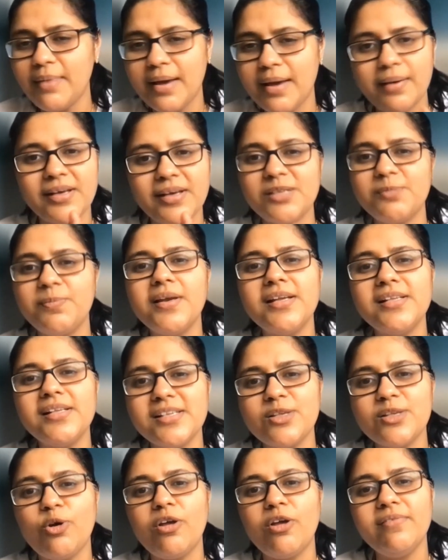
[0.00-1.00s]
My experience
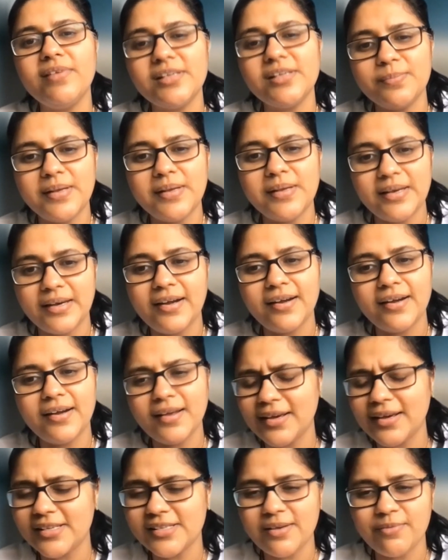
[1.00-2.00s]
has always been in
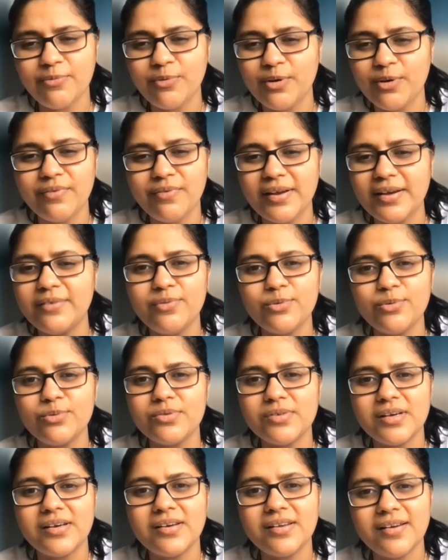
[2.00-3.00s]
India, except for a very few
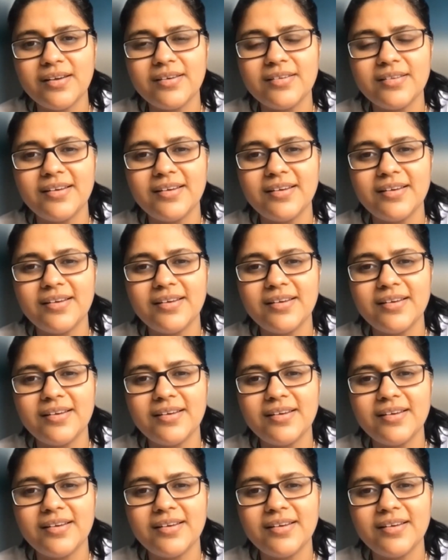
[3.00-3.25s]
students. Yeah.